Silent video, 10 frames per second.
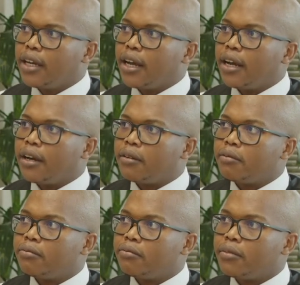
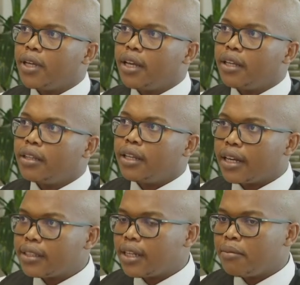The
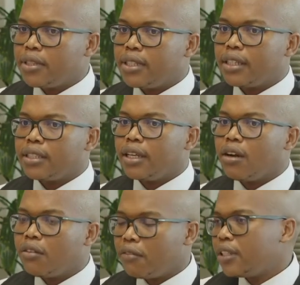next step is that the
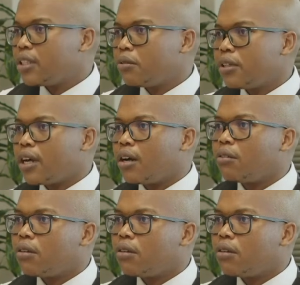conveyancer will now